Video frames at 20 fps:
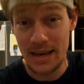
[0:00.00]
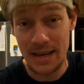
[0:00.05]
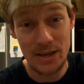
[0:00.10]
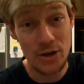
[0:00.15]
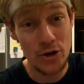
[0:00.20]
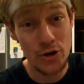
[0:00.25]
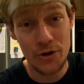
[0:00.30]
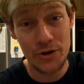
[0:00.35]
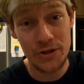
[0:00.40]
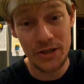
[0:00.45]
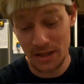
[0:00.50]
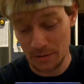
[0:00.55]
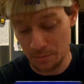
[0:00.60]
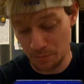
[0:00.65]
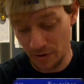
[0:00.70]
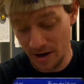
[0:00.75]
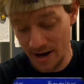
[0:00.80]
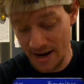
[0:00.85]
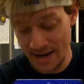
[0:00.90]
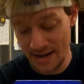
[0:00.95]
you could
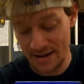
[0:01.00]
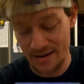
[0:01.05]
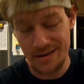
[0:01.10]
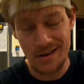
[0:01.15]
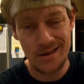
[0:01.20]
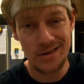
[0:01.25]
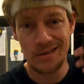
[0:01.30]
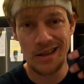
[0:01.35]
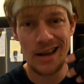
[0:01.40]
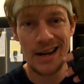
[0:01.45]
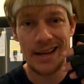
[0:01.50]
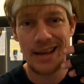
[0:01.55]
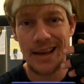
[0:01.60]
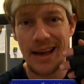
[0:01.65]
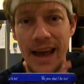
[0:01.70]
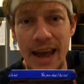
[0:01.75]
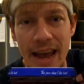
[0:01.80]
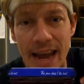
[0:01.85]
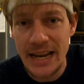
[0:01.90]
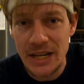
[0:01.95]
spread like
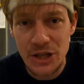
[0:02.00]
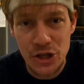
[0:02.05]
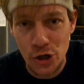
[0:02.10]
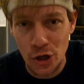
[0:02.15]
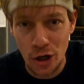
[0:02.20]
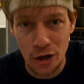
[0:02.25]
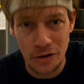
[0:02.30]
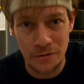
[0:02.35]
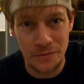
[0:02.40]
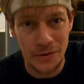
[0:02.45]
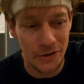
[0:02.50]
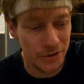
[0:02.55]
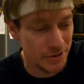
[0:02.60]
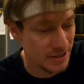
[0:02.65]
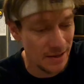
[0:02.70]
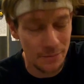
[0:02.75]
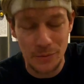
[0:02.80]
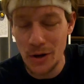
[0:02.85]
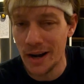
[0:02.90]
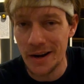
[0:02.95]
anchovy or
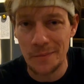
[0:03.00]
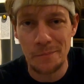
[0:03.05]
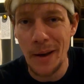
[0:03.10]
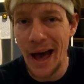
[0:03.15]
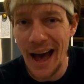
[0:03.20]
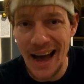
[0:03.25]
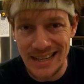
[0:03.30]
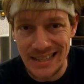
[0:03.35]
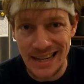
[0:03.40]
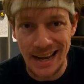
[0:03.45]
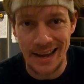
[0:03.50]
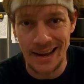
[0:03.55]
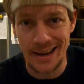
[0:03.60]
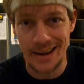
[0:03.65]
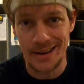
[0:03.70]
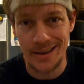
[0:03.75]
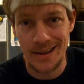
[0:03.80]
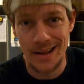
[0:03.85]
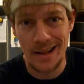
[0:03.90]
some kind of pate.